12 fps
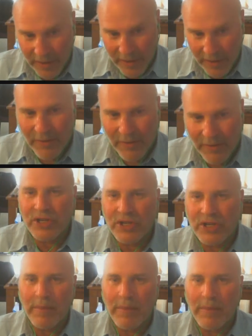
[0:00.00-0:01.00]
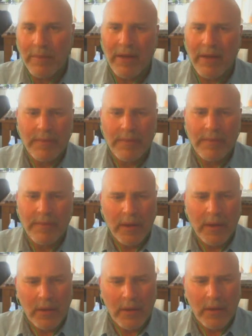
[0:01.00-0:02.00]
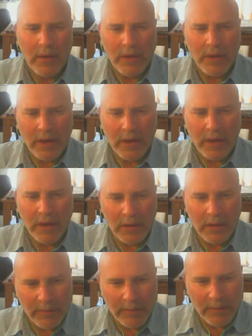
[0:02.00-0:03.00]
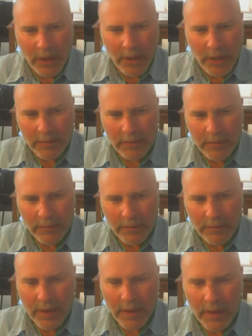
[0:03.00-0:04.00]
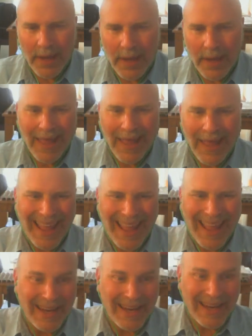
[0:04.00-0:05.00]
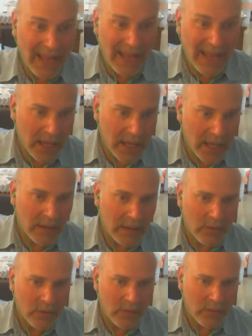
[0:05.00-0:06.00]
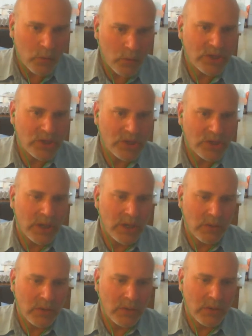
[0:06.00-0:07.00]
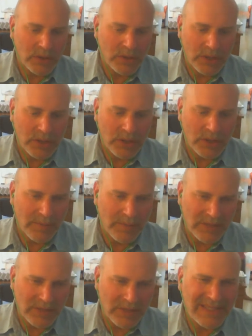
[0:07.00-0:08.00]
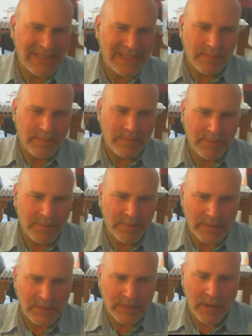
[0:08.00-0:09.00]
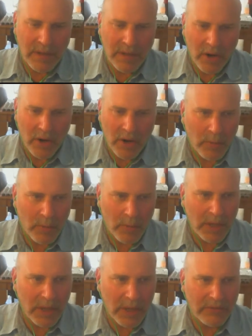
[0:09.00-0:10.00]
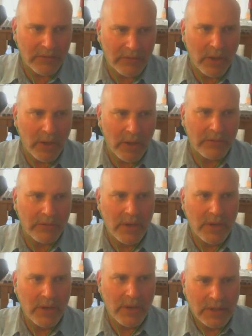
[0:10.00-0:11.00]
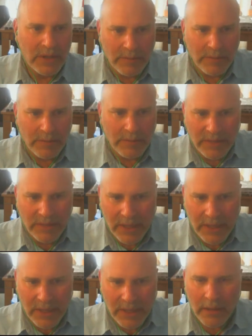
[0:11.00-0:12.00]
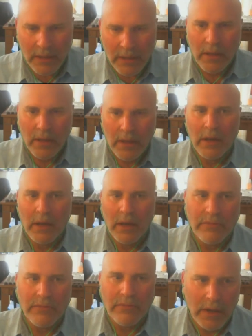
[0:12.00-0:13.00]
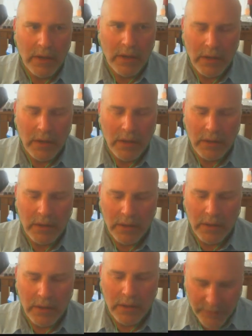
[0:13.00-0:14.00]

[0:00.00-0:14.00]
day before Tisha B'Av, we take a little bit of bread and an egg, which, uh, which uh, symbolizes simplicity, uh, of hard-boiled egg symbolizes simplicity of, uh, of